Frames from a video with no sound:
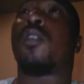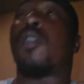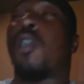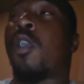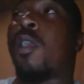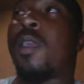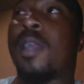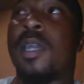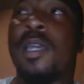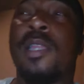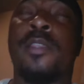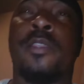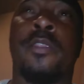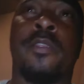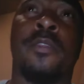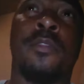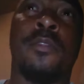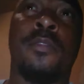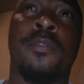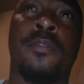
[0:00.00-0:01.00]
are under.
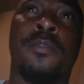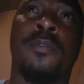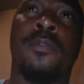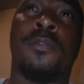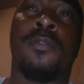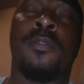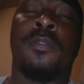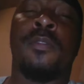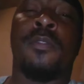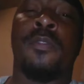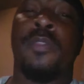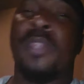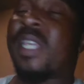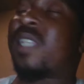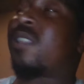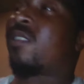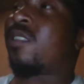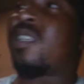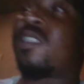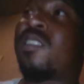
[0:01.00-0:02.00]

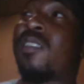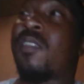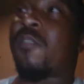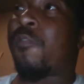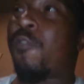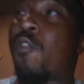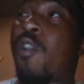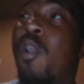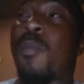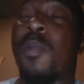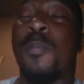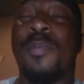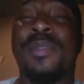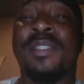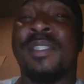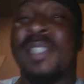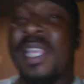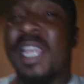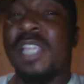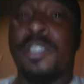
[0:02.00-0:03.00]
This is a form of
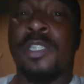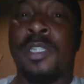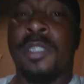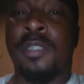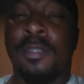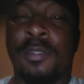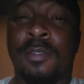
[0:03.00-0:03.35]
possession